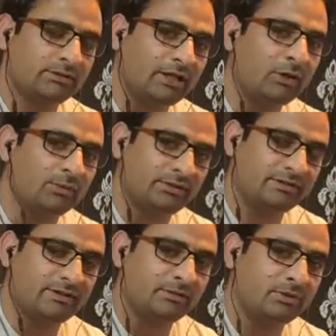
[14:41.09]
love in the
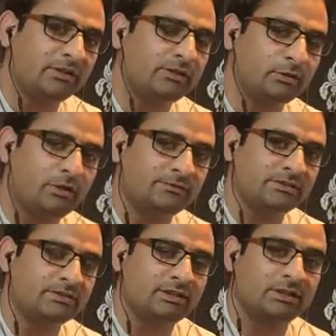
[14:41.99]
very beginning of
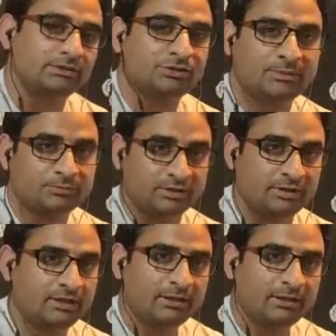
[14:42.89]
this chapter,